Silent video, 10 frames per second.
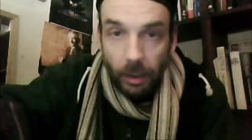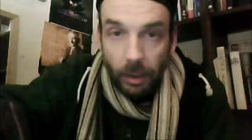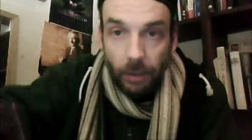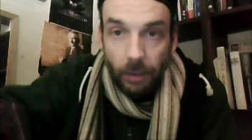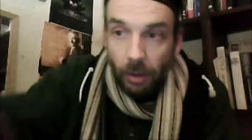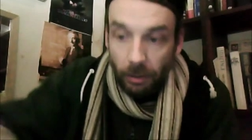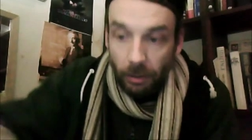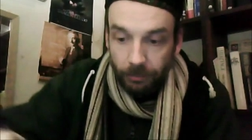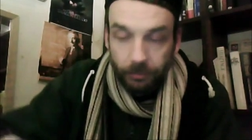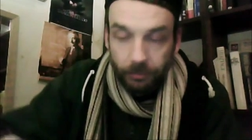and I've got
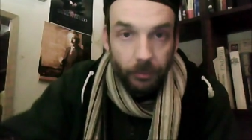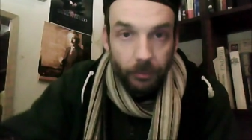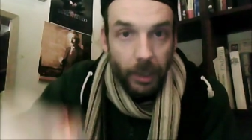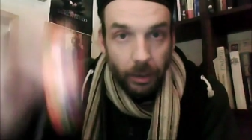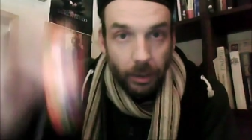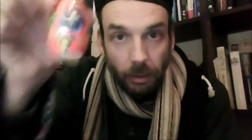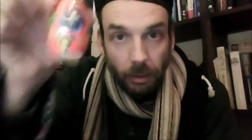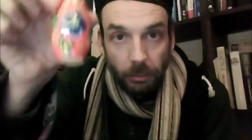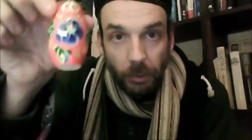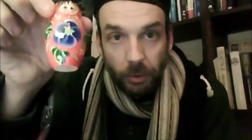my little
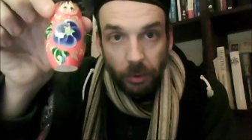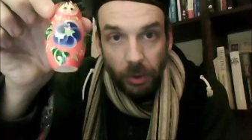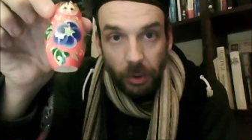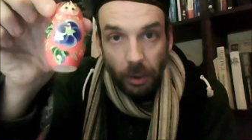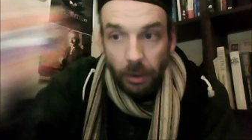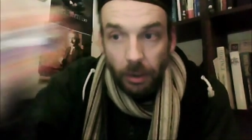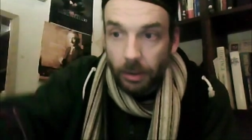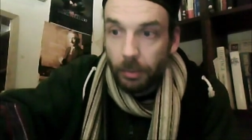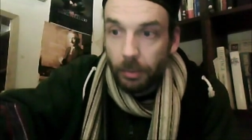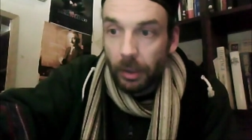Matryoshka
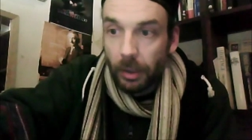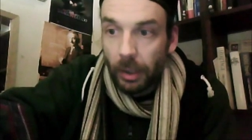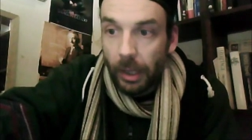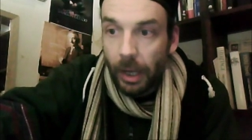dolls, but I